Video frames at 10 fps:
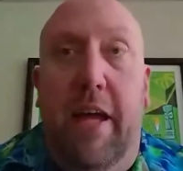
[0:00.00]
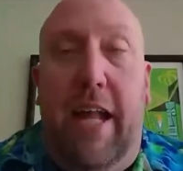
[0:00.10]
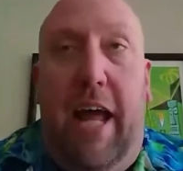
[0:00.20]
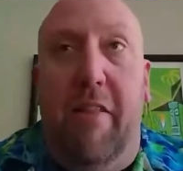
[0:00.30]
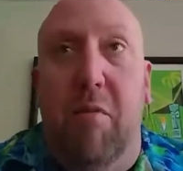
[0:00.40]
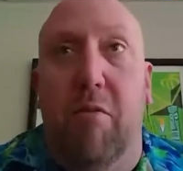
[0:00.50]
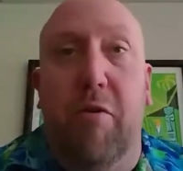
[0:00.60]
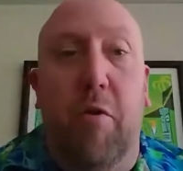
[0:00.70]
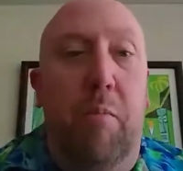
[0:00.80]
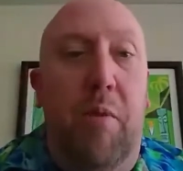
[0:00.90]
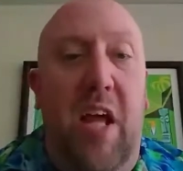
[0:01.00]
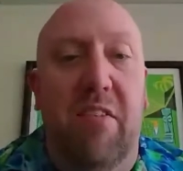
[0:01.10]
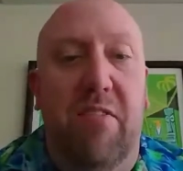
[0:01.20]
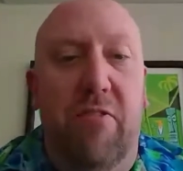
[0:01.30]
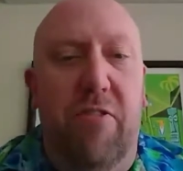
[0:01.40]
and had them over to our
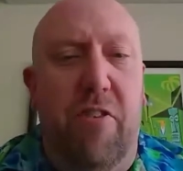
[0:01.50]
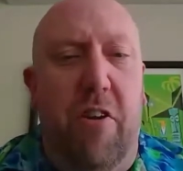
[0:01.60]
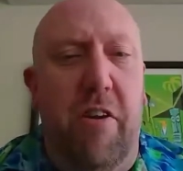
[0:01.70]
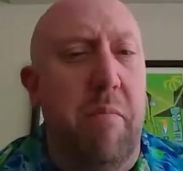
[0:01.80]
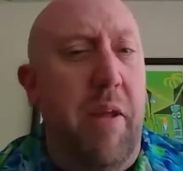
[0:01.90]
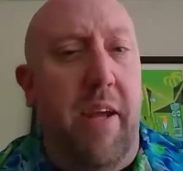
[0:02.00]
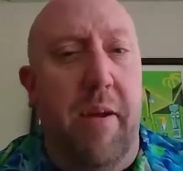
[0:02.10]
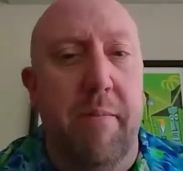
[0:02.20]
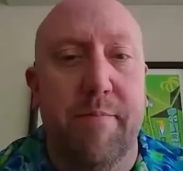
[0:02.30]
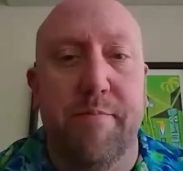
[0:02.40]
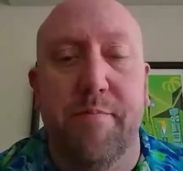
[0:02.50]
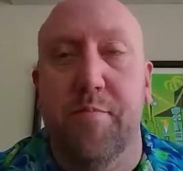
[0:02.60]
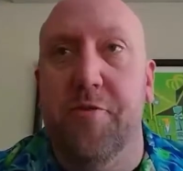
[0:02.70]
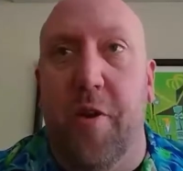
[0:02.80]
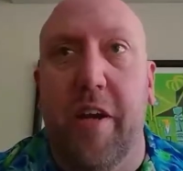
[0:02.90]
place, and just started making
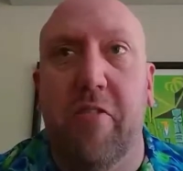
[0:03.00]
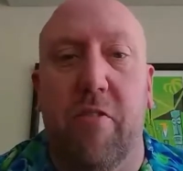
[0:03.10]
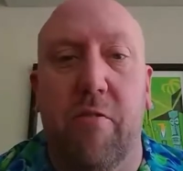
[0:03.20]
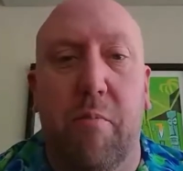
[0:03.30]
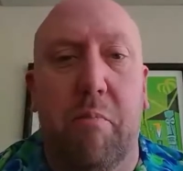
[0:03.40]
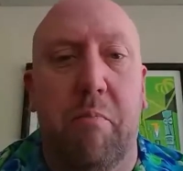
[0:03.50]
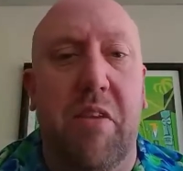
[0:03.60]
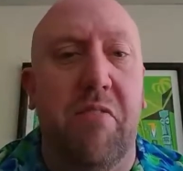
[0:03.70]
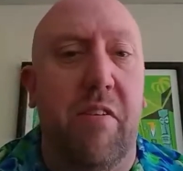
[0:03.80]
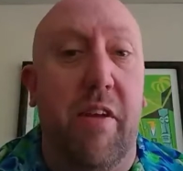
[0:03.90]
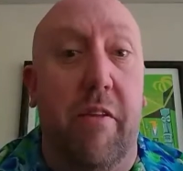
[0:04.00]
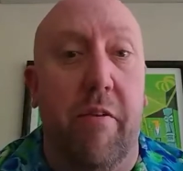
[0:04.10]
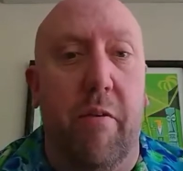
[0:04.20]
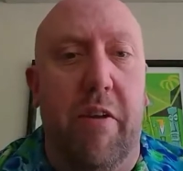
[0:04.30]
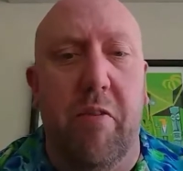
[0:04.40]
drinks and piecing
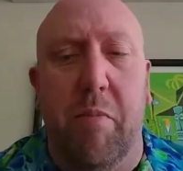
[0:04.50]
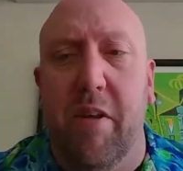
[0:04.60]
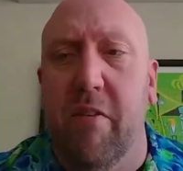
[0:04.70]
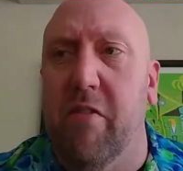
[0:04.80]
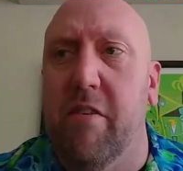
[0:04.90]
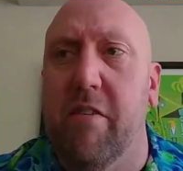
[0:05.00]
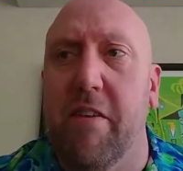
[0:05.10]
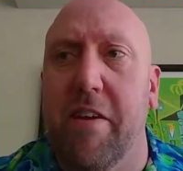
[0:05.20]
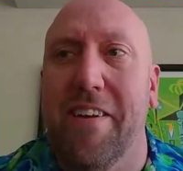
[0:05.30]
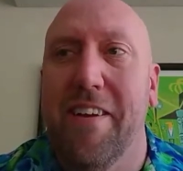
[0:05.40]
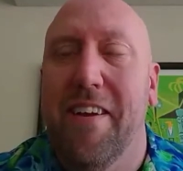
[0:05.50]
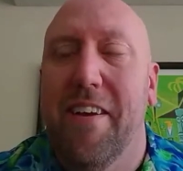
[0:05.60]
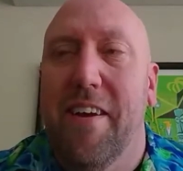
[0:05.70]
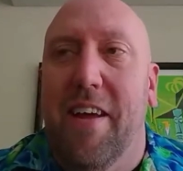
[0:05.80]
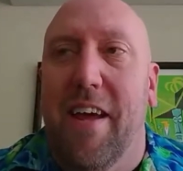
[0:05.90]
together recipes, and uh,
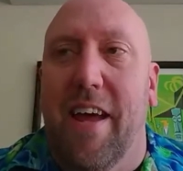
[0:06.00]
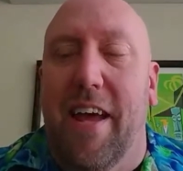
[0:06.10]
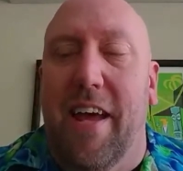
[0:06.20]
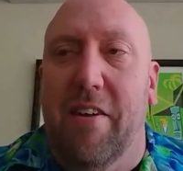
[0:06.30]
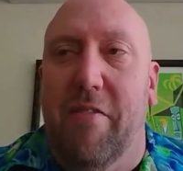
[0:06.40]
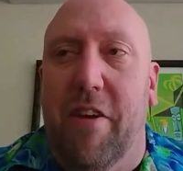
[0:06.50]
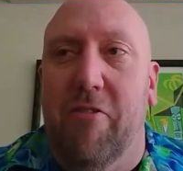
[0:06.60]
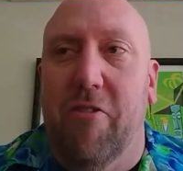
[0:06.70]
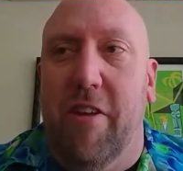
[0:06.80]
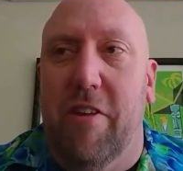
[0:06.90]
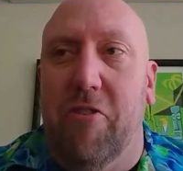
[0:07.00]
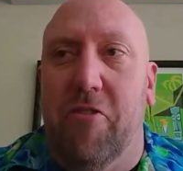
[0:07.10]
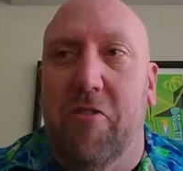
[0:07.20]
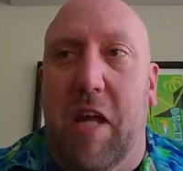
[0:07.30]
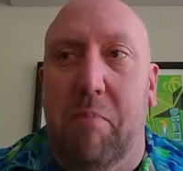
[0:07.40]
and eventually it
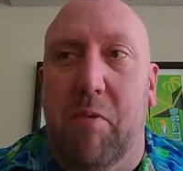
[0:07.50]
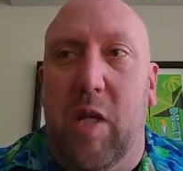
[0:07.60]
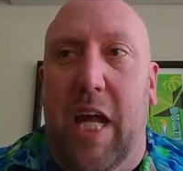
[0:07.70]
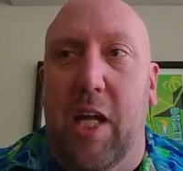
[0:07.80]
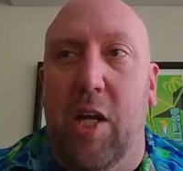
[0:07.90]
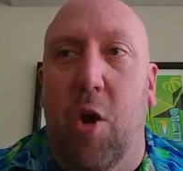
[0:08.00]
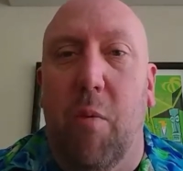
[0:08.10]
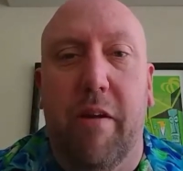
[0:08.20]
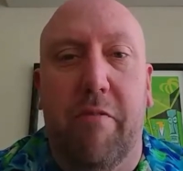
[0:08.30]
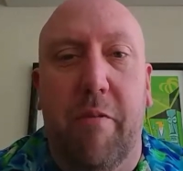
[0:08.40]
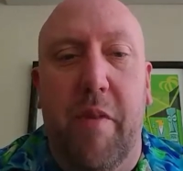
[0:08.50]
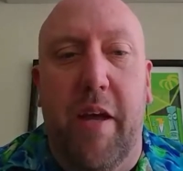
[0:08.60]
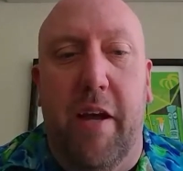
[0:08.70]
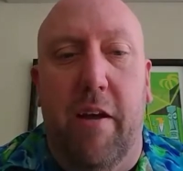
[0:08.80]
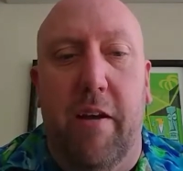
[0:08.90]
just kept kind of going from
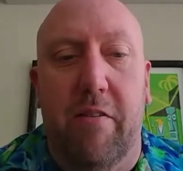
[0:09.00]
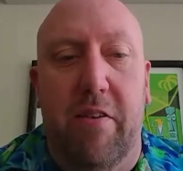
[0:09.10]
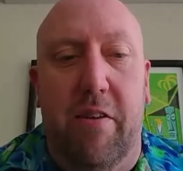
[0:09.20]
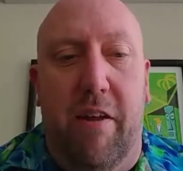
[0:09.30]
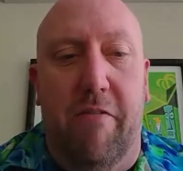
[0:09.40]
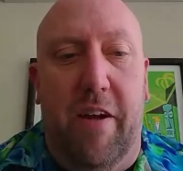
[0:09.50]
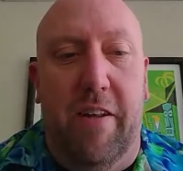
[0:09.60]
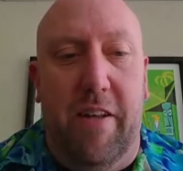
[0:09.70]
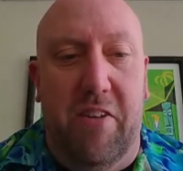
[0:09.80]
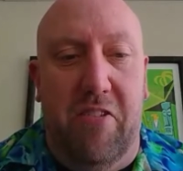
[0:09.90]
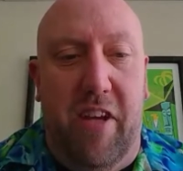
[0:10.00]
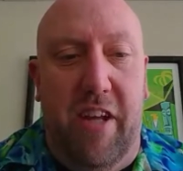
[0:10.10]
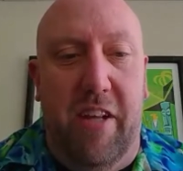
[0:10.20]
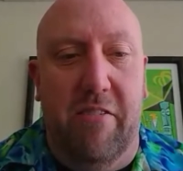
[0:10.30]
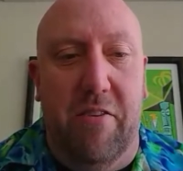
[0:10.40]
there until I finally
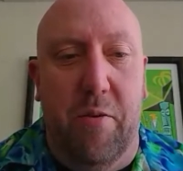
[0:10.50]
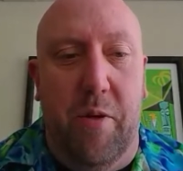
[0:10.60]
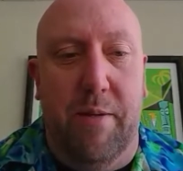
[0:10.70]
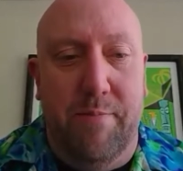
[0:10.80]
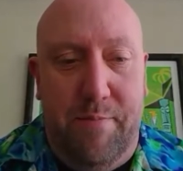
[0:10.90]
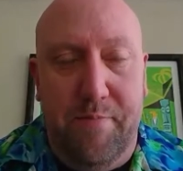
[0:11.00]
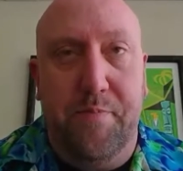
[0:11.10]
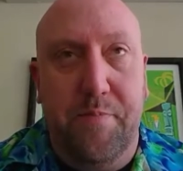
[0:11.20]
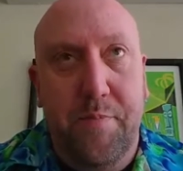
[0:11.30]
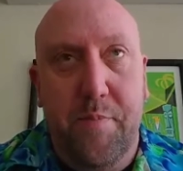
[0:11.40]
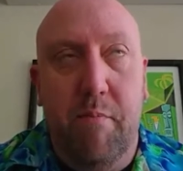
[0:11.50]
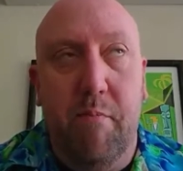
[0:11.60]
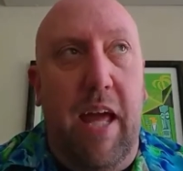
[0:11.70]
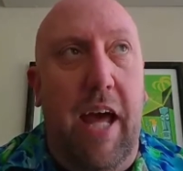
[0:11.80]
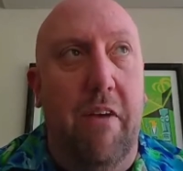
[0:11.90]
decided to. Uh,
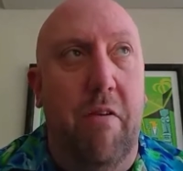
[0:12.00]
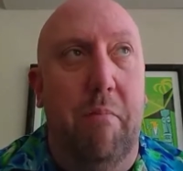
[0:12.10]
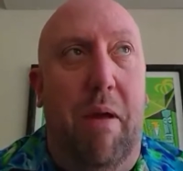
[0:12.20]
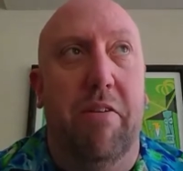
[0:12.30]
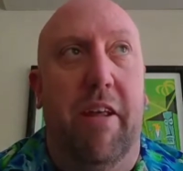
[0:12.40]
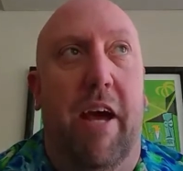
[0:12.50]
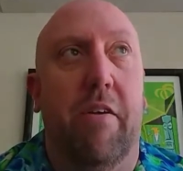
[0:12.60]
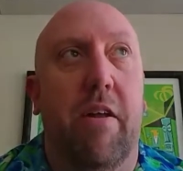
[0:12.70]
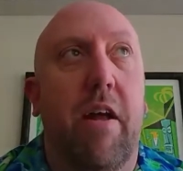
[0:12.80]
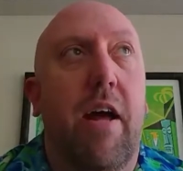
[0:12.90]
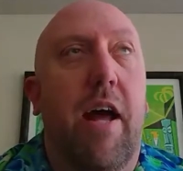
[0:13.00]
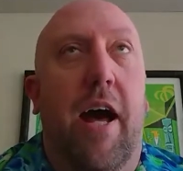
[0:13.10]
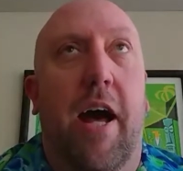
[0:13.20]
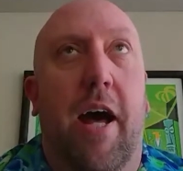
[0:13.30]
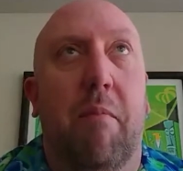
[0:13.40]
have a meltdown
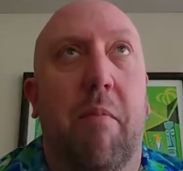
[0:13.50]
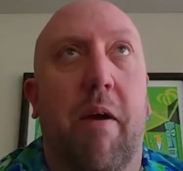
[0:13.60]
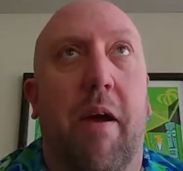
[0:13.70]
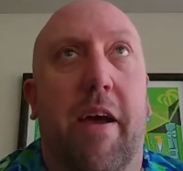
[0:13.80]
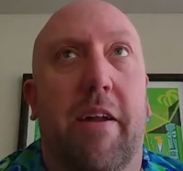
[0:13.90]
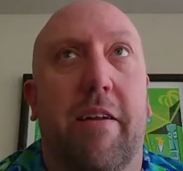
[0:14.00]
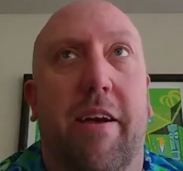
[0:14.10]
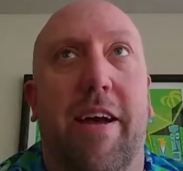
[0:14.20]
um, and uh,